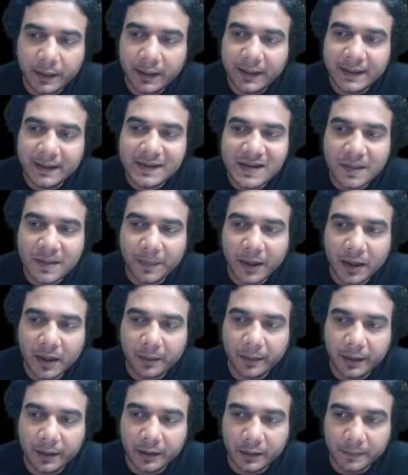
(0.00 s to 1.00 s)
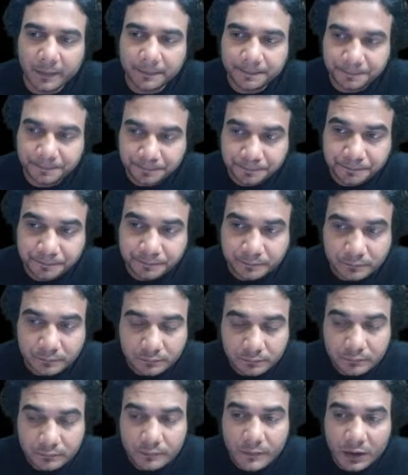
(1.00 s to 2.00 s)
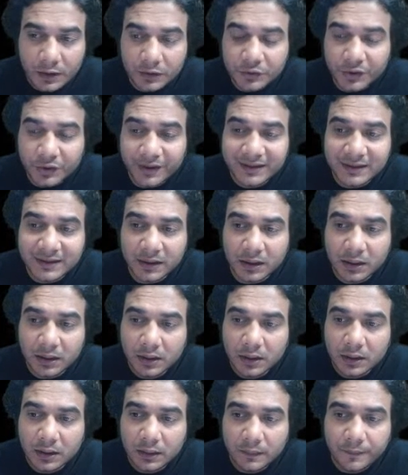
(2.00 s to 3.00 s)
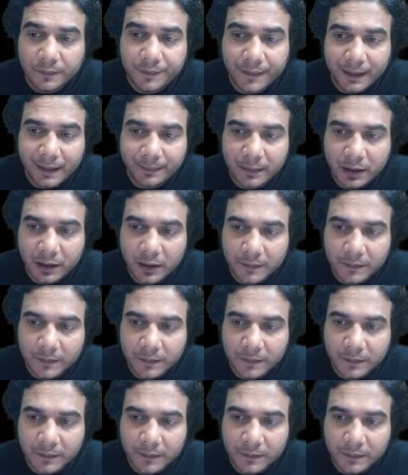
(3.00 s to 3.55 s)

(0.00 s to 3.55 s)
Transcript: A is a parameter. So it's a family